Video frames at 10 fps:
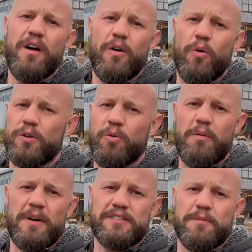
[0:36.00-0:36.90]
or 12
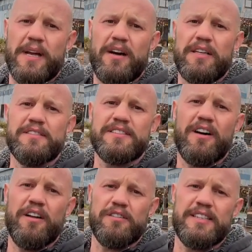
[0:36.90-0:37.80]
months from now, give us a
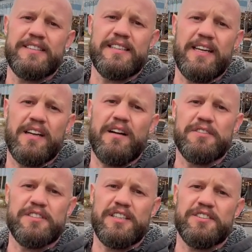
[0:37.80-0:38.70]
holler. Let's get that
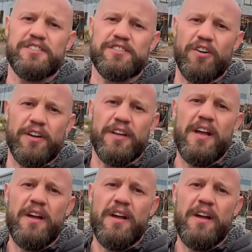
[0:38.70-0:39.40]
conversation started.